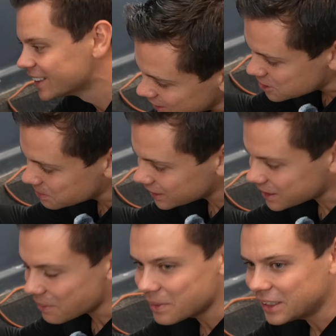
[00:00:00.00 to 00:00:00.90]
It should be
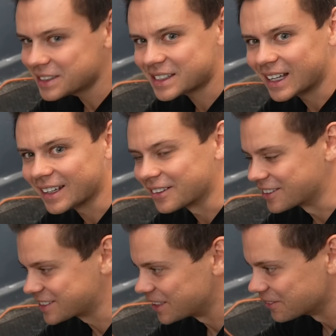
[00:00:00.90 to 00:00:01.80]
like a millisecond
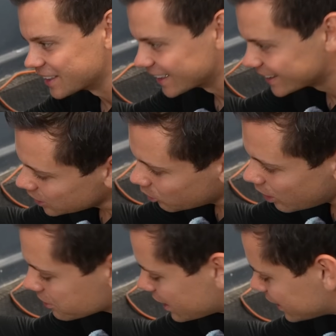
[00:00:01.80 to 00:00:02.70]
or something.
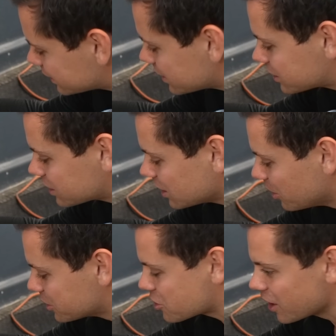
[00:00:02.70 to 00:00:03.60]
Wow, that is the
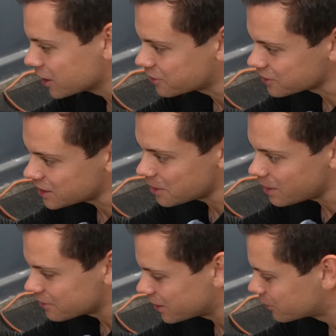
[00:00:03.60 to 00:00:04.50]
slowest transfer time
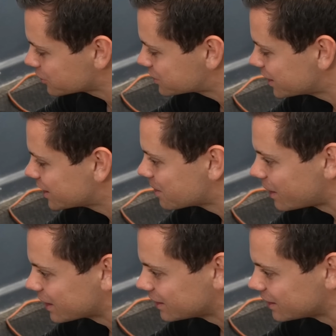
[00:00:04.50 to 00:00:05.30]
I've ever seen in my